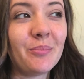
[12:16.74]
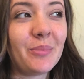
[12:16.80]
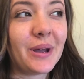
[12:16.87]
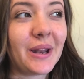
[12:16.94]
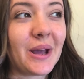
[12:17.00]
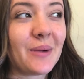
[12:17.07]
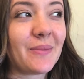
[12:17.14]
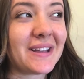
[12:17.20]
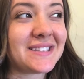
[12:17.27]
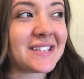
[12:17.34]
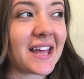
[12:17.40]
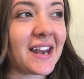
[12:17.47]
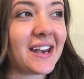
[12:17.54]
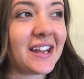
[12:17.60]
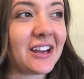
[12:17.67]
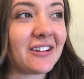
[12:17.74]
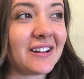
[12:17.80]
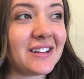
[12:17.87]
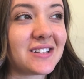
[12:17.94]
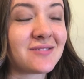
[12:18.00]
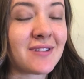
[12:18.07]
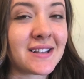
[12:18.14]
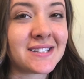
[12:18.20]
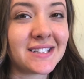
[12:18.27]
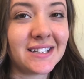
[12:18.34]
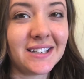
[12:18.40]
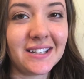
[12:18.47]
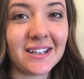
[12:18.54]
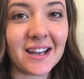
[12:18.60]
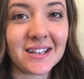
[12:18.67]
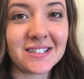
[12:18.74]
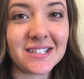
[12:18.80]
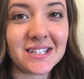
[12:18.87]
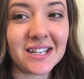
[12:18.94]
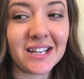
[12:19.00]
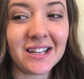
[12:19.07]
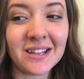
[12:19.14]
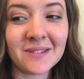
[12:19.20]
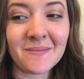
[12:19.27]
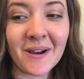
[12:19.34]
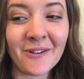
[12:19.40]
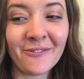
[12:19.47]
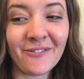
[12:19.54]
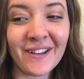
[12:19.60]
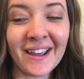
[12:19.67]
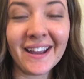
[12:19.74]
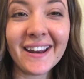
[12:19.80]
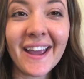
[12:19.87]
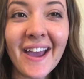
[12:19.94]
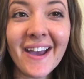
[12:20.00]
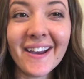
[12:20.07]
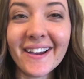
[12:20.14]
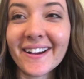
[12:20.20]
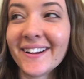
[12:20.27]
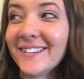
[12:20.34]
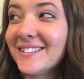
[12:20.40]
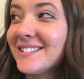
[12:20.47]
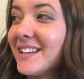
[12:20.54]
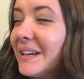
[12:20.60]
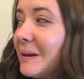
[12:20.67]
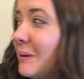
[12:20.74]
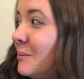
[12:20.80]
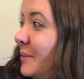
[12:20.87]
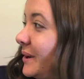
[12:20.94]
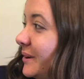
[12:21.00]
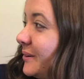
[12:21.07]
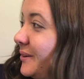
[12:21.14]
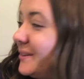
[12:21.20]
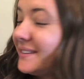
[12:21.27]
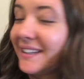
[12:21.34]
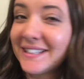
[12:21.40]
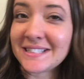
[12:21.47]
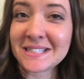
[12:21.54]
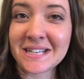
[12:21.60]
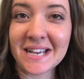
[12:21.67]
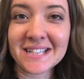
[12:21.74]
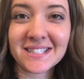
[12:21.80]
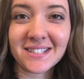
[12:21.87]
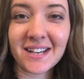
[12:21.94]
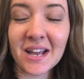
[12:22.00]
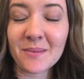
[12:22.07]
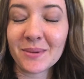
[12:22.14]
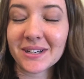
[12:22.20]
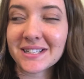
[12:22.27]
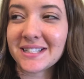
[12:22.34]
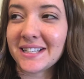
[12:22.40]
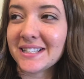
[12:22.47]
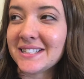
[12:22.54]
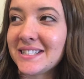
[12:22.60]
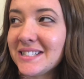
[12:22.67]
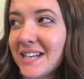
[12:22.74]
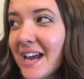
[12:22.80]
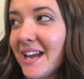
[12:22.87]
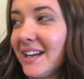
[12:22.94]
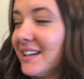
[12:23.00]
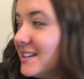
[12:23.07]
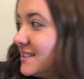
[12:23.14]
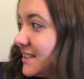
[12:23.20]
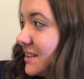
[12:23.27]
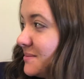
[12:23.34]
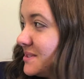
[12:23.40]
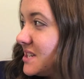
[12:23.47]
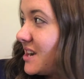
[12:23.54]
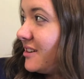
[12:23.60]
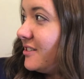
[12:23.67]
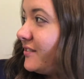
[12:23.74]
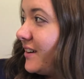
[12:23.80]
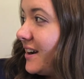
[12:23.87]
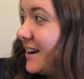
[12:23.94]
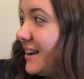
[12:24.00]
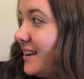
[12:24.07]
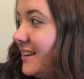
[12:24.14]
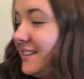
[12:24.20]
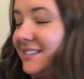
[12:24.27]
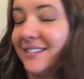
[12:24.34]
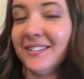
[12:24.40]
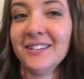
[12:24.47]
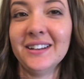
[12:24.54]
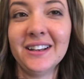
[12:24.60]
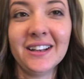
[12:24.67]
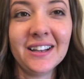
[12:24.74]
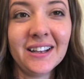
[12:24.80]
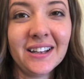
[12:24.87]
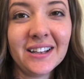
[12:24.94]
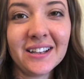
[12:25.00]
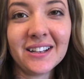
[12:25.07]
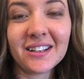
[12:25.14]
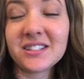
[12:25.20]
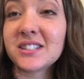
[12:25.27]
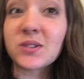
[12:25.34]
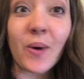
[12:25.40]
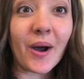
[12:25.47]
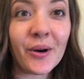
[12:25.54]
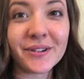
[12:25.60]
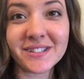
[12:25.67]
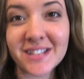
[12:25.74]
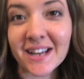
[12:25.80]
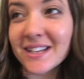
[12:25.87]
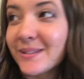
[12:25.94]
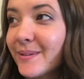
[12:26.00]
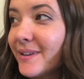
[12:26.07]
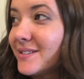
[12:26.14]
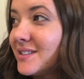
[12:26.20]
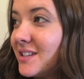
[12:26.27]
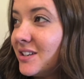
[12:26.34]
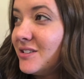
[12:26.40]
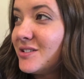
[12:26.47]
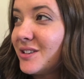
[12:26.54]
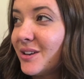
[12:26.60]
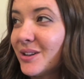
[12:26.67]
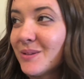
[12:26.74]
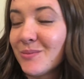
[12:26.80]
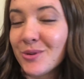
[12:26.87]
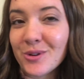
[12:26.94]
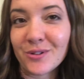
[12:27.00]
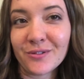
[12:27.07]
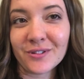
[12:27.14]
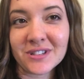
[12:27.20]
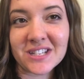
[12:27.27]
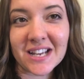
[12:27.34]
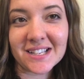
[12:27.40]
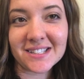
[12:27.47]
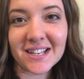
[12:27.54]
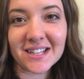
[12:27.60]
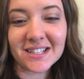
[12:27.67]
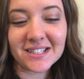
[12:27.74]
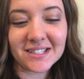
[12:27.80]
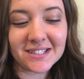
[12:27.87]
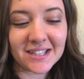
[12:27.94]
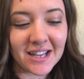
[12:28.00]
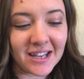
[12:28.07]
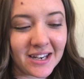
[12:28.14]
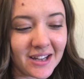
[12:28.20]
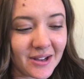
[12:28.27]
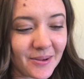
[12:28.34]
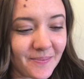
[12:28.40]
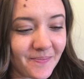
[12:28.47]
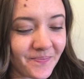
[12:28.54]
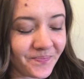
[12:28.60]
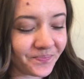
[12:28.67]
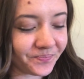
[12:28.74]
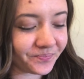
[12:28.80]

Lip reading: but I started hearing this rustling underneath my feet, and I was like, oh my god, like today is the day I'm gonna see a snake and it's gonna be terrifying. And because it's quite hot today as well, so they're usually on the move on days like this. And I